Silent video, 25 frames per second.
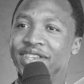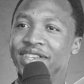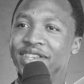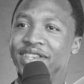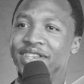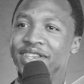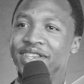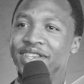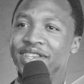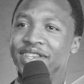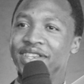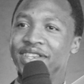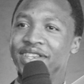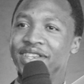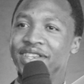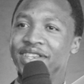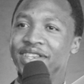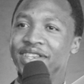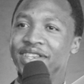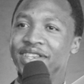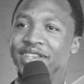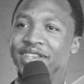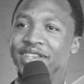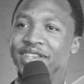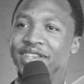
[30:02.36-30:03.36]

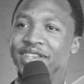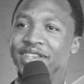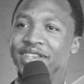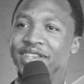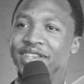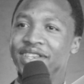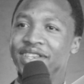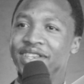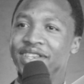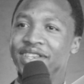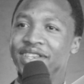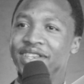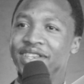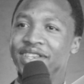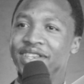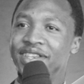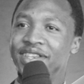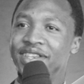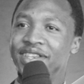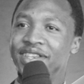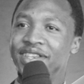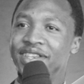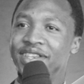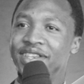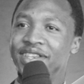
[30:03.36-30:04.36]

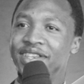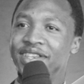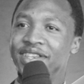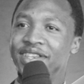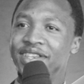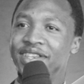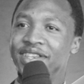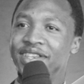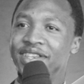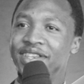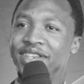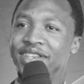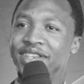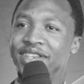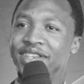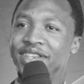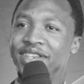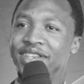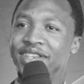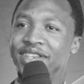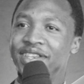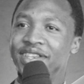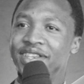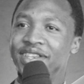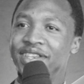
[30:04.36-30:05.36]

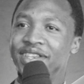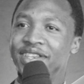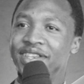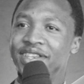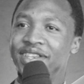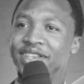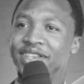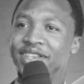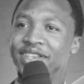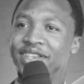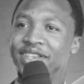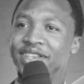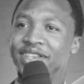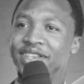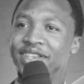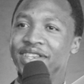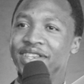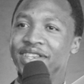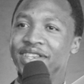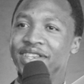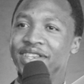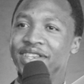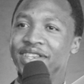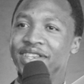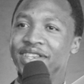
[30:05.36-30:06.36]

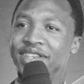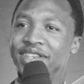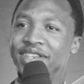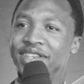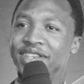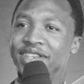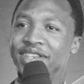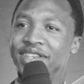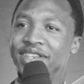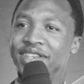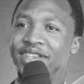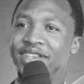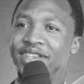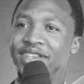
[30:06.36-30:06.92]
(no lip movement)